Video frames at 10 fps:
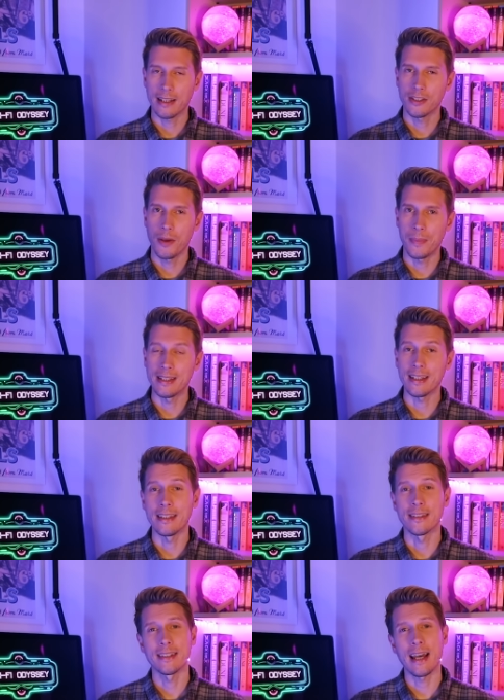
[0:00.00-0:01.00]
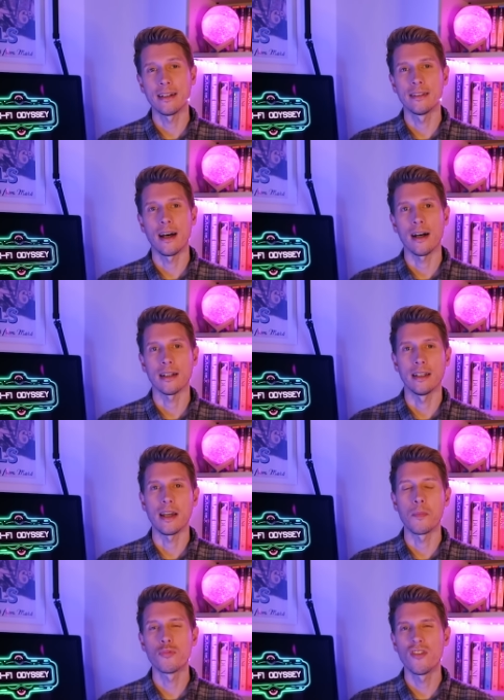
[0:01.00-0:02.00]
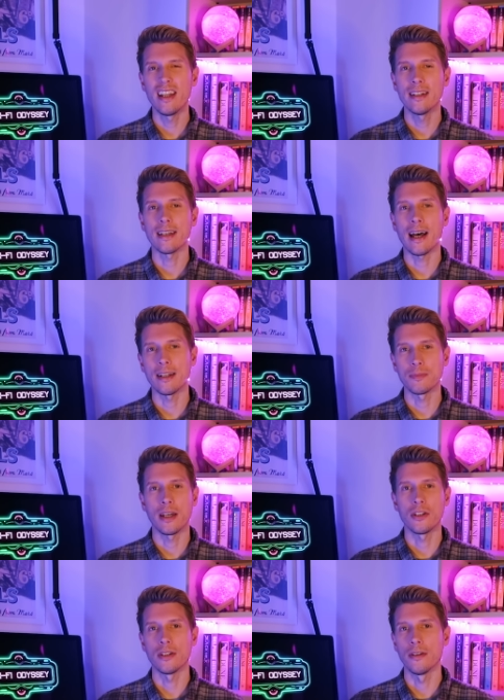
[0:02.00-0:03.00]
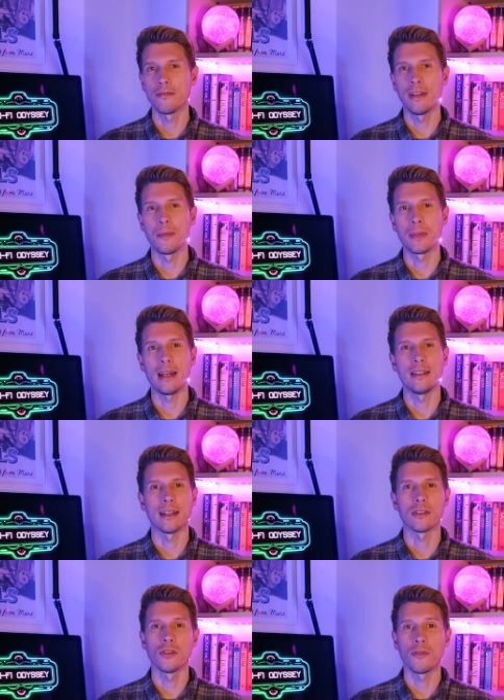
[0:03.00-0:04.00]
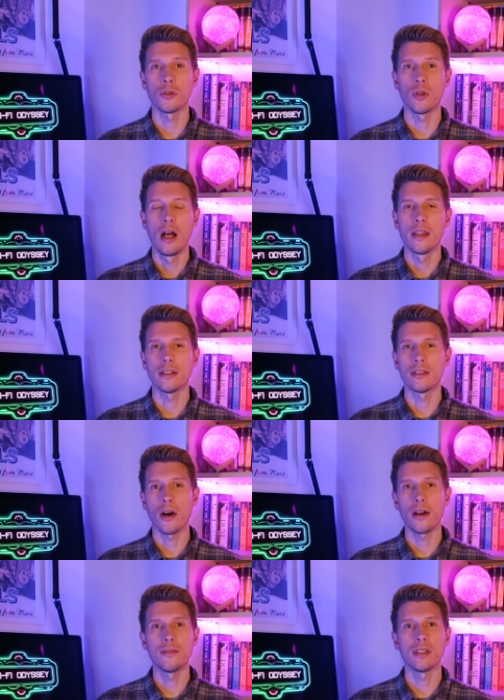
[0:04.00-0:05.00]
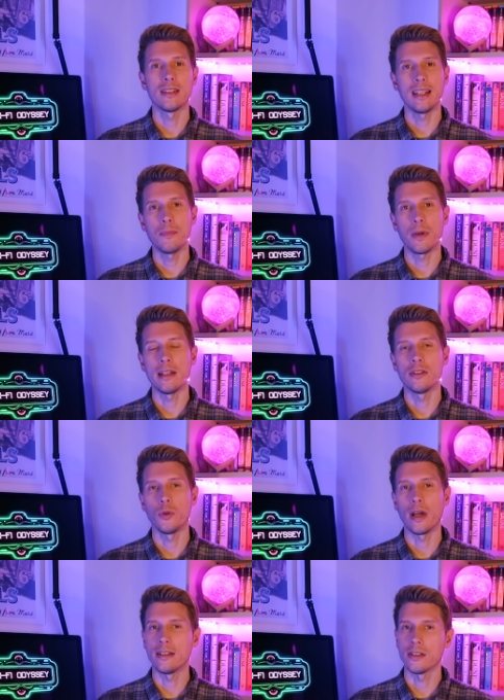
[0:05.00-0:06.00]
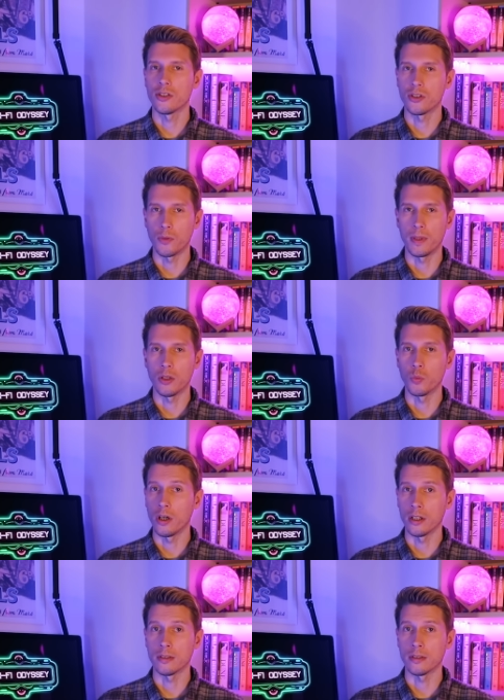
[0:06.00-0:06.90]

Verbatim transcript: Next up is A Scanner Darkly, a brilliant adaptation of Philip K. Dick's novel that dives deep into a dystopian